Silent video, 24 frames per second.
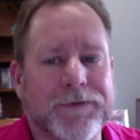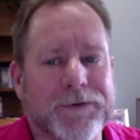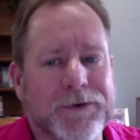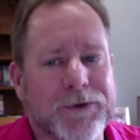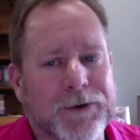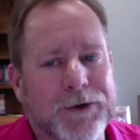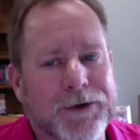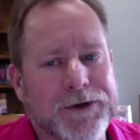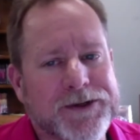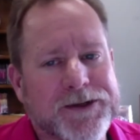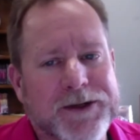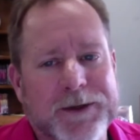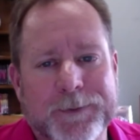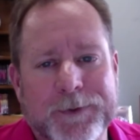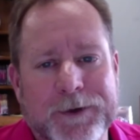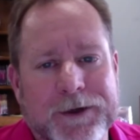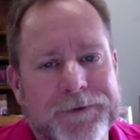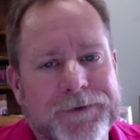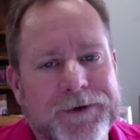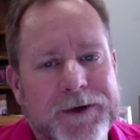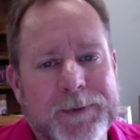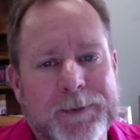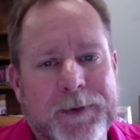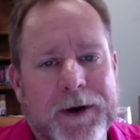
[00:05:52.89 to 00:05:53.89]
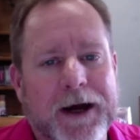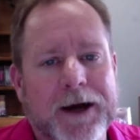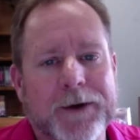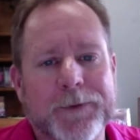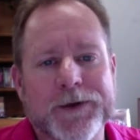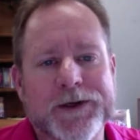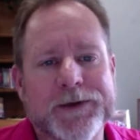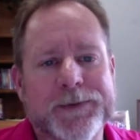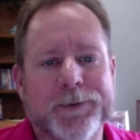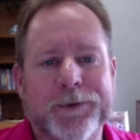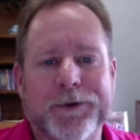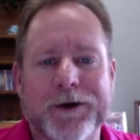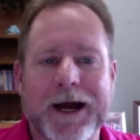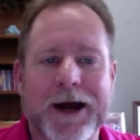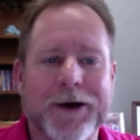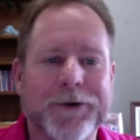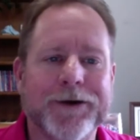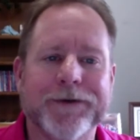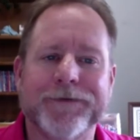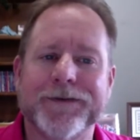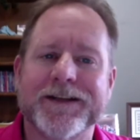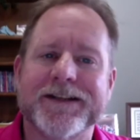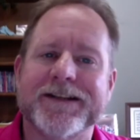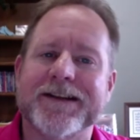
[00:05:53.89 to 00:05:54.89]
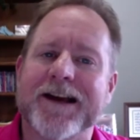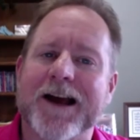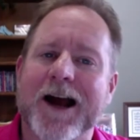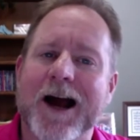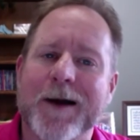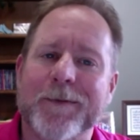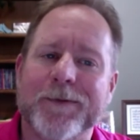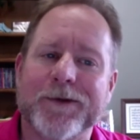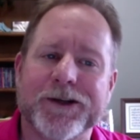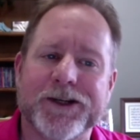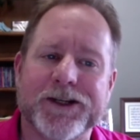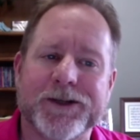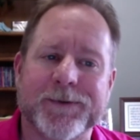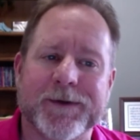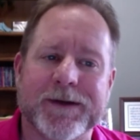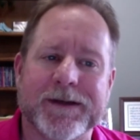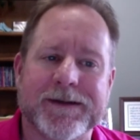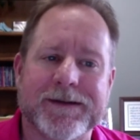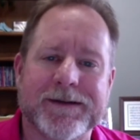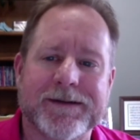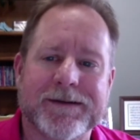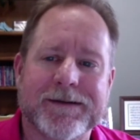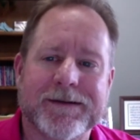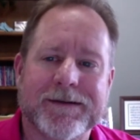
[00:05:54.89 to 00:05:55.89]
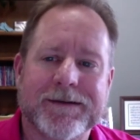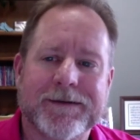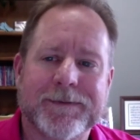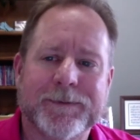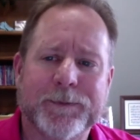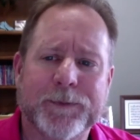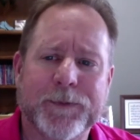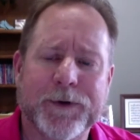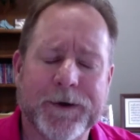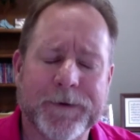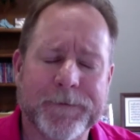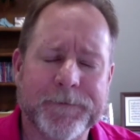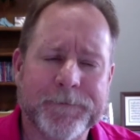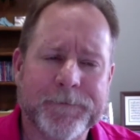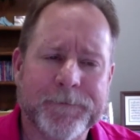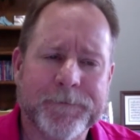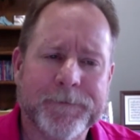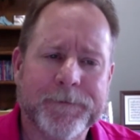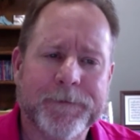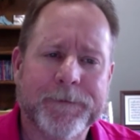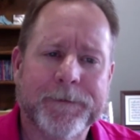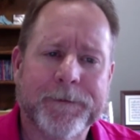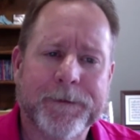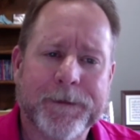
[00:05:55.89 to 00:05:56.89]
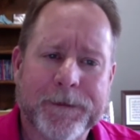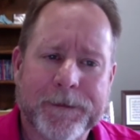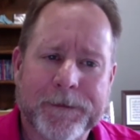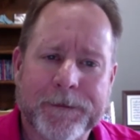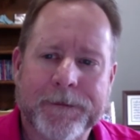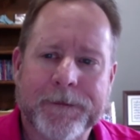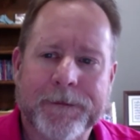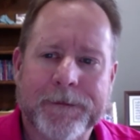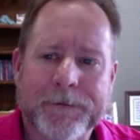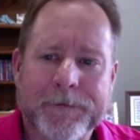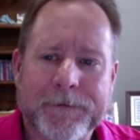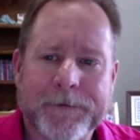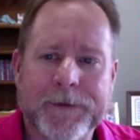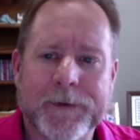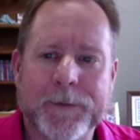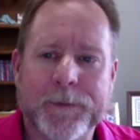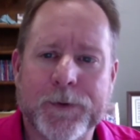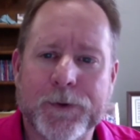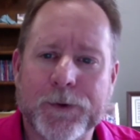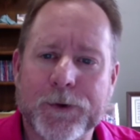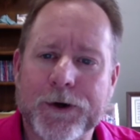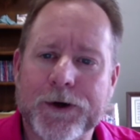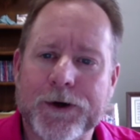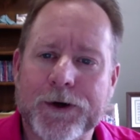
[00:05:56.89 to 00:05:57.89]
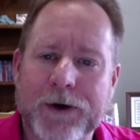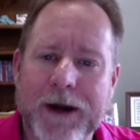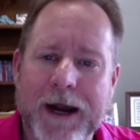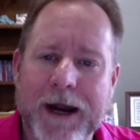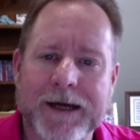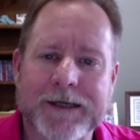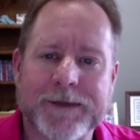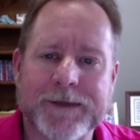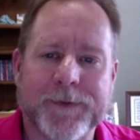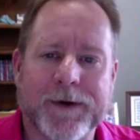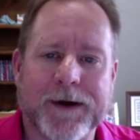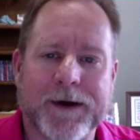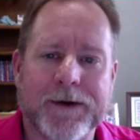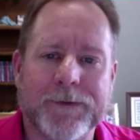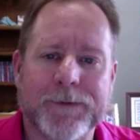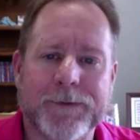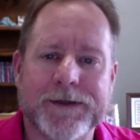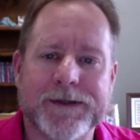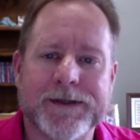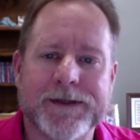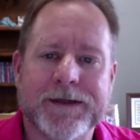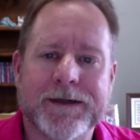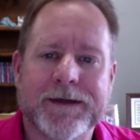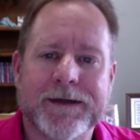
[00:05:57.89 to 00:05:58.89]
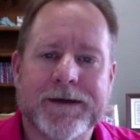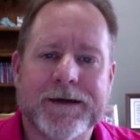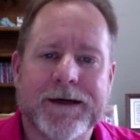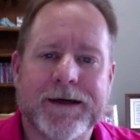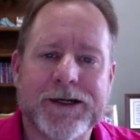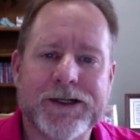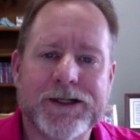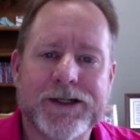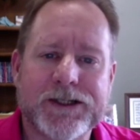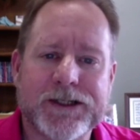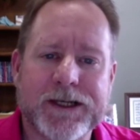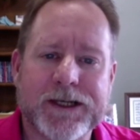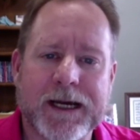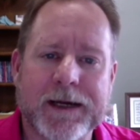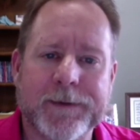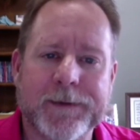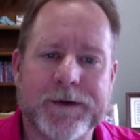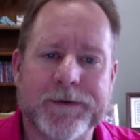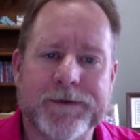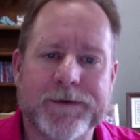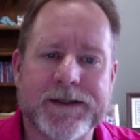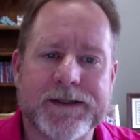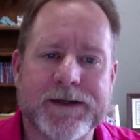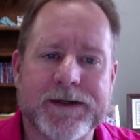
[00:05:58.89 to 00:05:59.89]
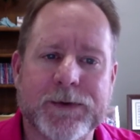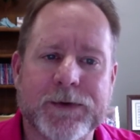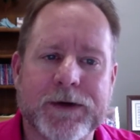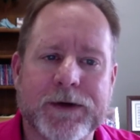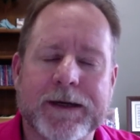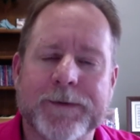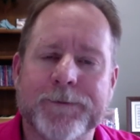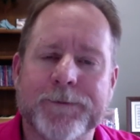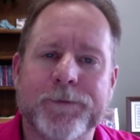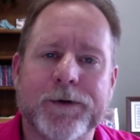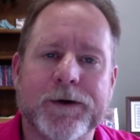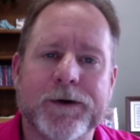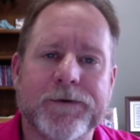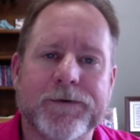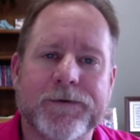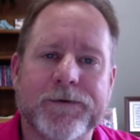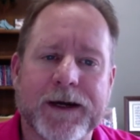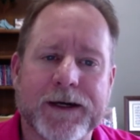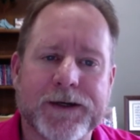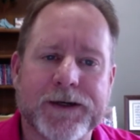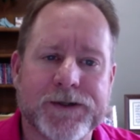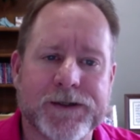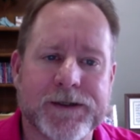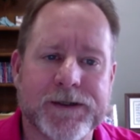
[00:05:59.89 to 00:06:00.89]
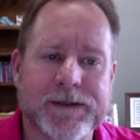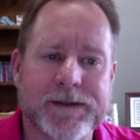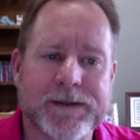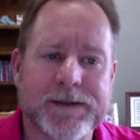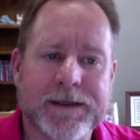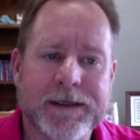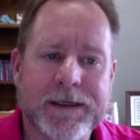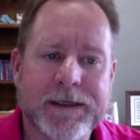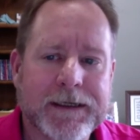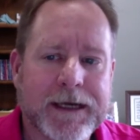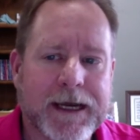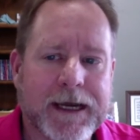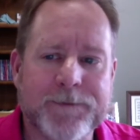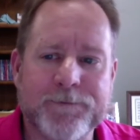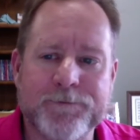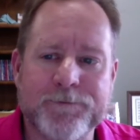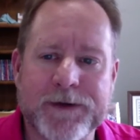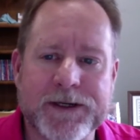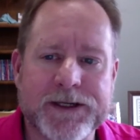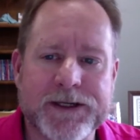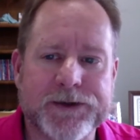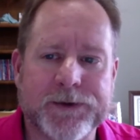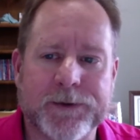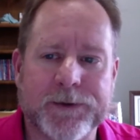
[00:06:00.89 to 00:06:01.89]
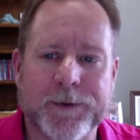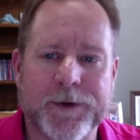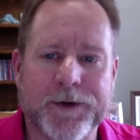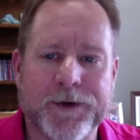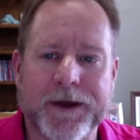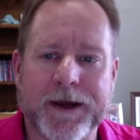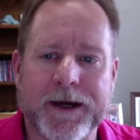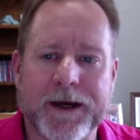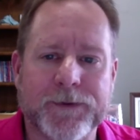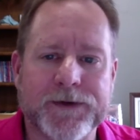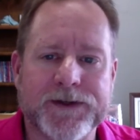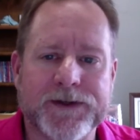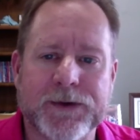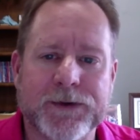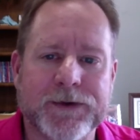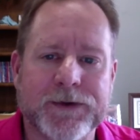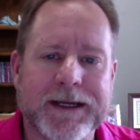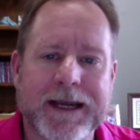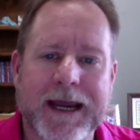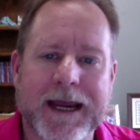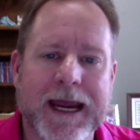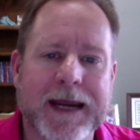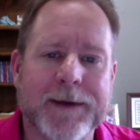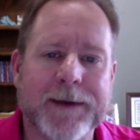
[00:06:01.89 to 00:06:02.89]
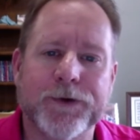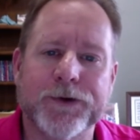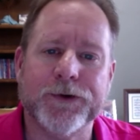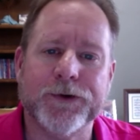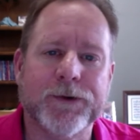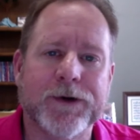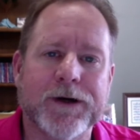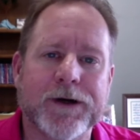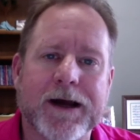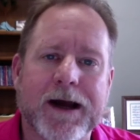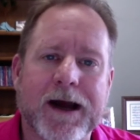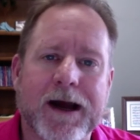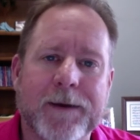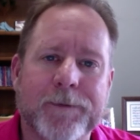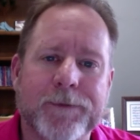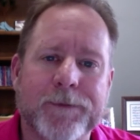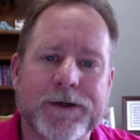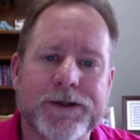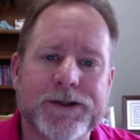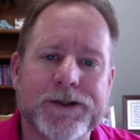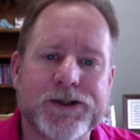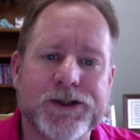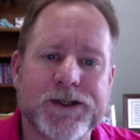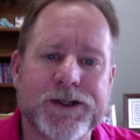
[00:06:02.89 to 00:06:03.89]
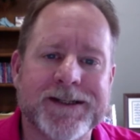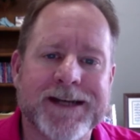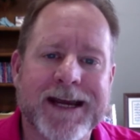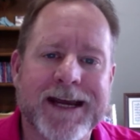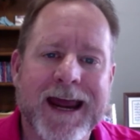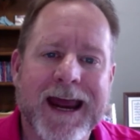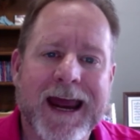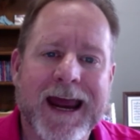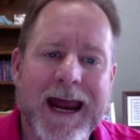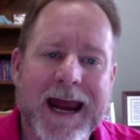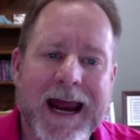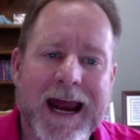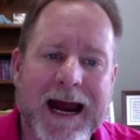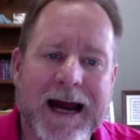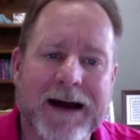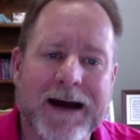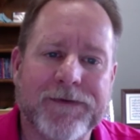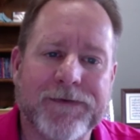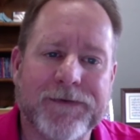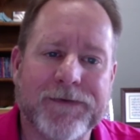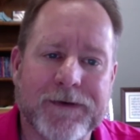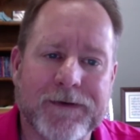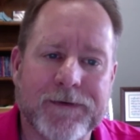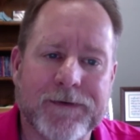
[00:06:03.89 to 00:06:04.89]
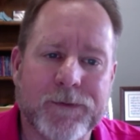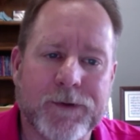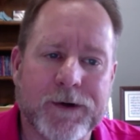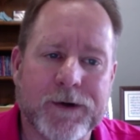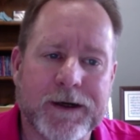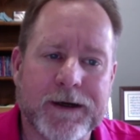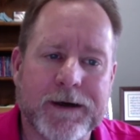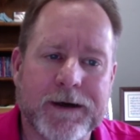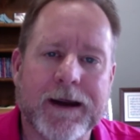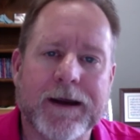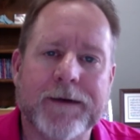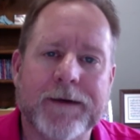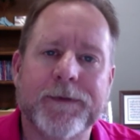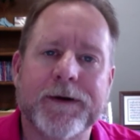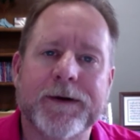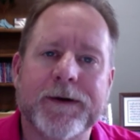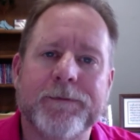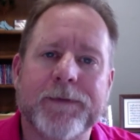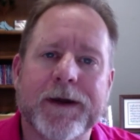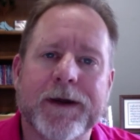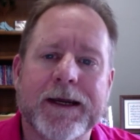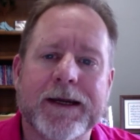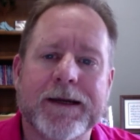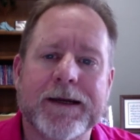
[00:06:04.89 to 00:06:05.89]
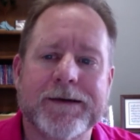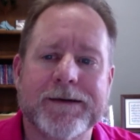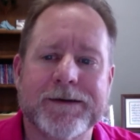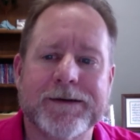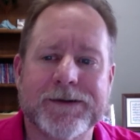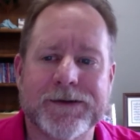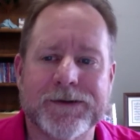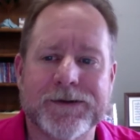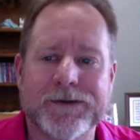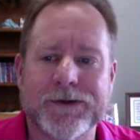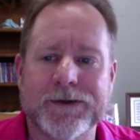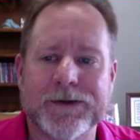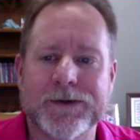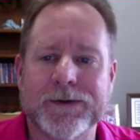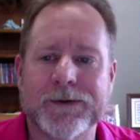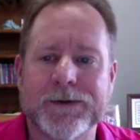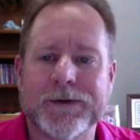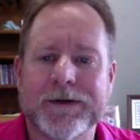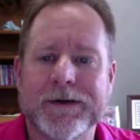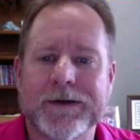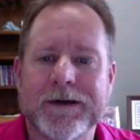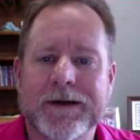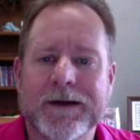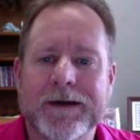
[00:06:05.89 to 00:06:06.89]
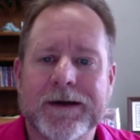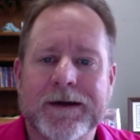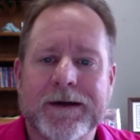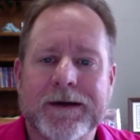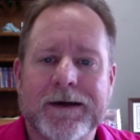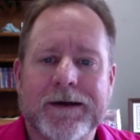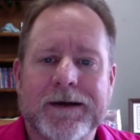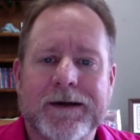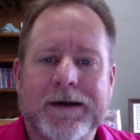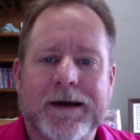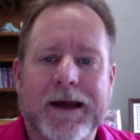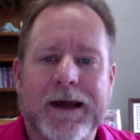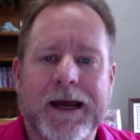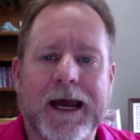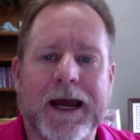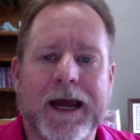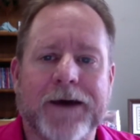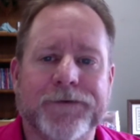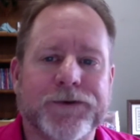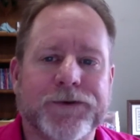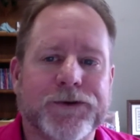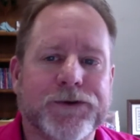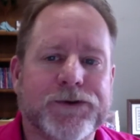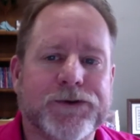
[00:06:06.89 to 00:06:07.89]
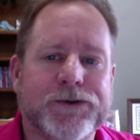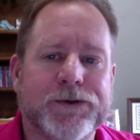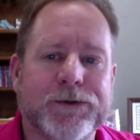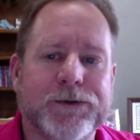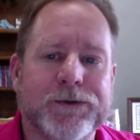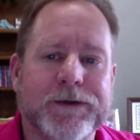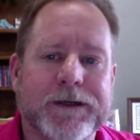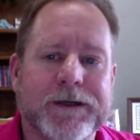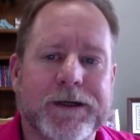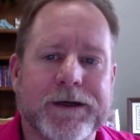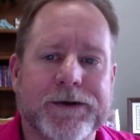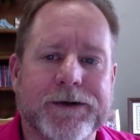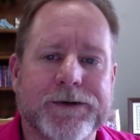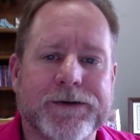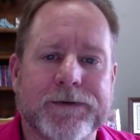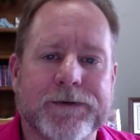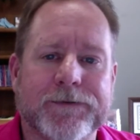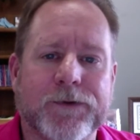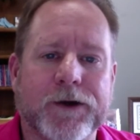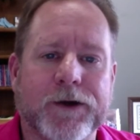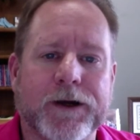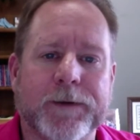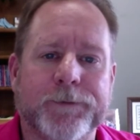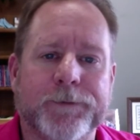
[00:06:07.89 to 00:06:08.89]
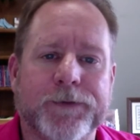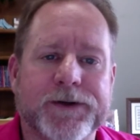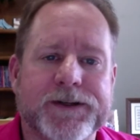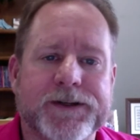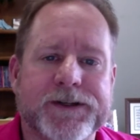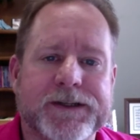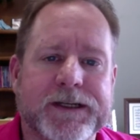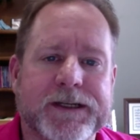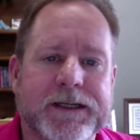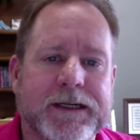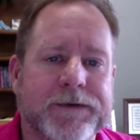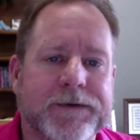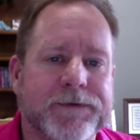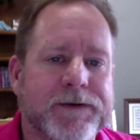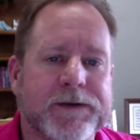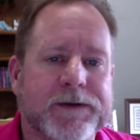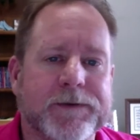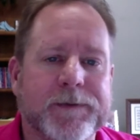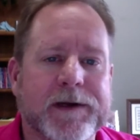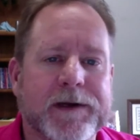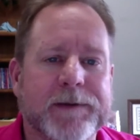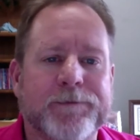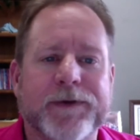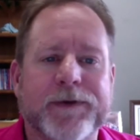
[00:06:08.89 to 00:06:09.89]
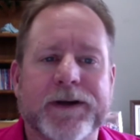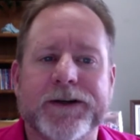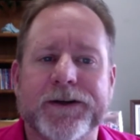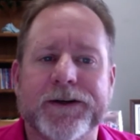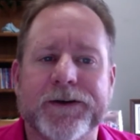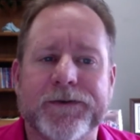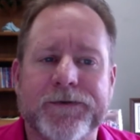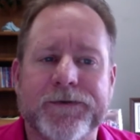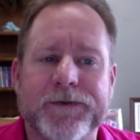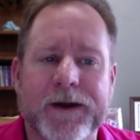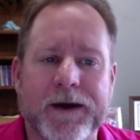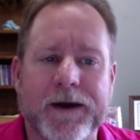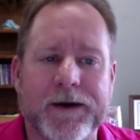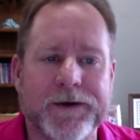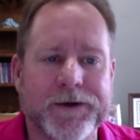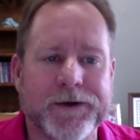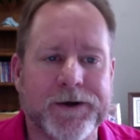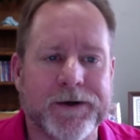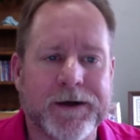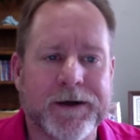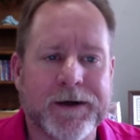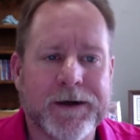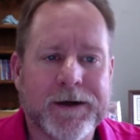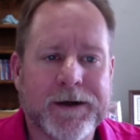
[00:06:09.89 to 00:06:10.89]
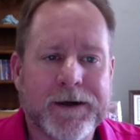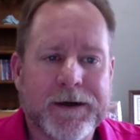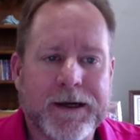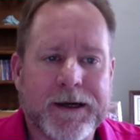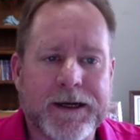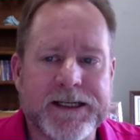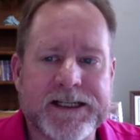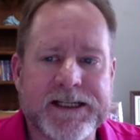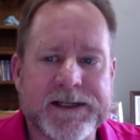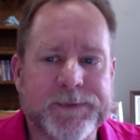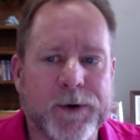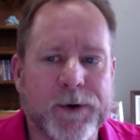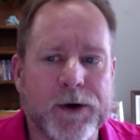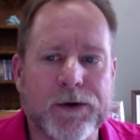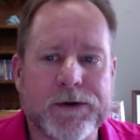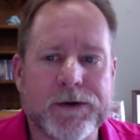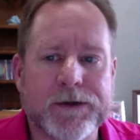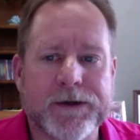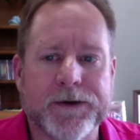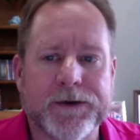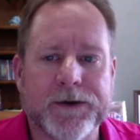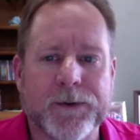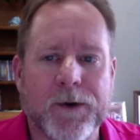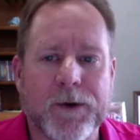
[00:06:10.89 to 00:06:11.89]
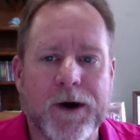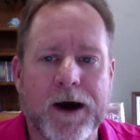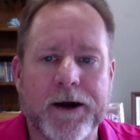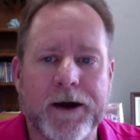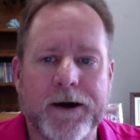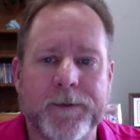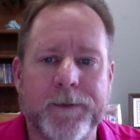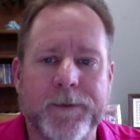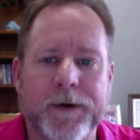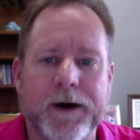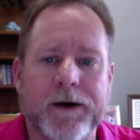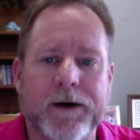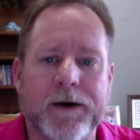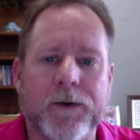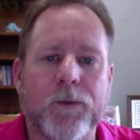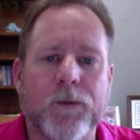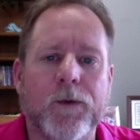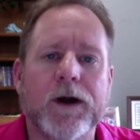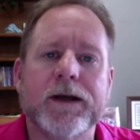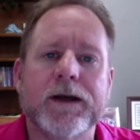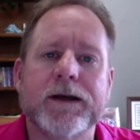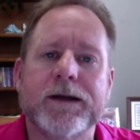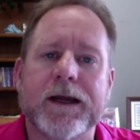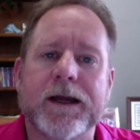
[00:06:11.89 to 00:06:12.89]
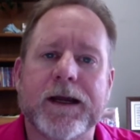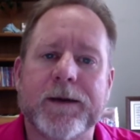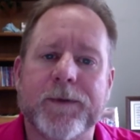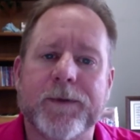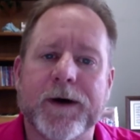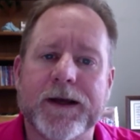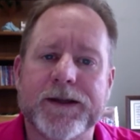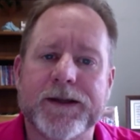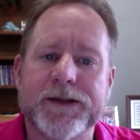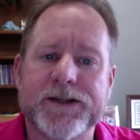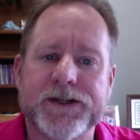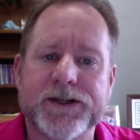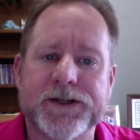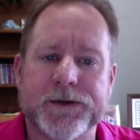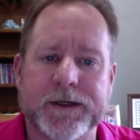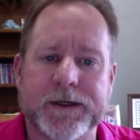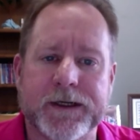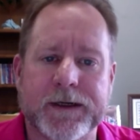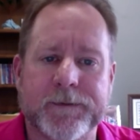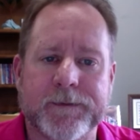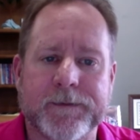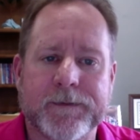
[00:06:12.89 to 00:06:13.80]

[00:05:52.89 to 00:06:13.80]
course, the perfect pot was proud of its accomplishments, but the poor cracked pot was ashamed of its own imperfections and miserable that it was only able accomplish just half of what it had been made to do. After 2 years of what it perceived to be bitter failure, it spoke to the water bearer one day by the stream.